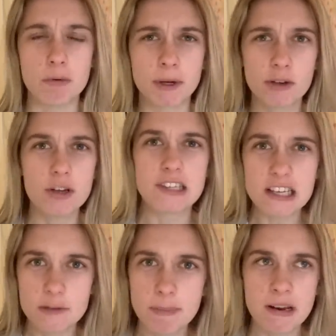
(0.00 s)
because
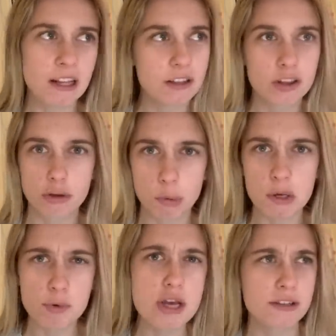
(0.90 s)
it's been like 3
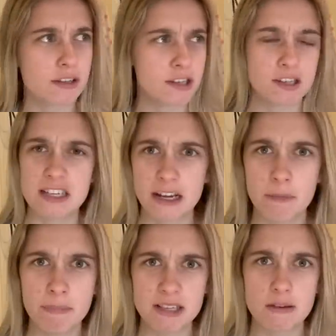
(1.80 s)
weeks since the
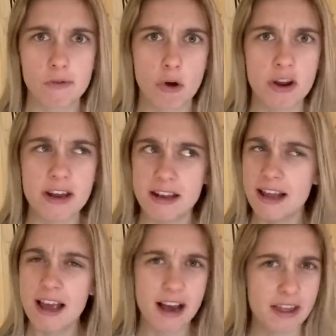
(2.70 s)
second bids have gone in
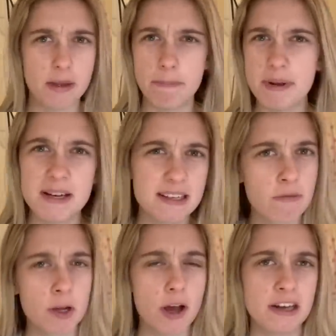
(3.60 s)
and the bidders
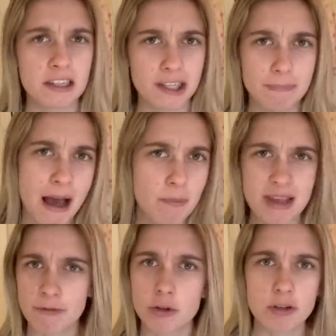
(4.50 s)
haven't heard anything back. We
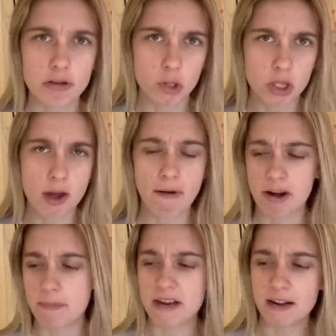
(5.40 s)
haven't gone into a third round
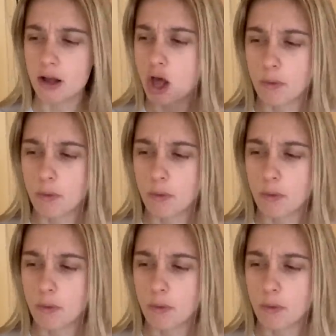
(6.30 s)
of bidding.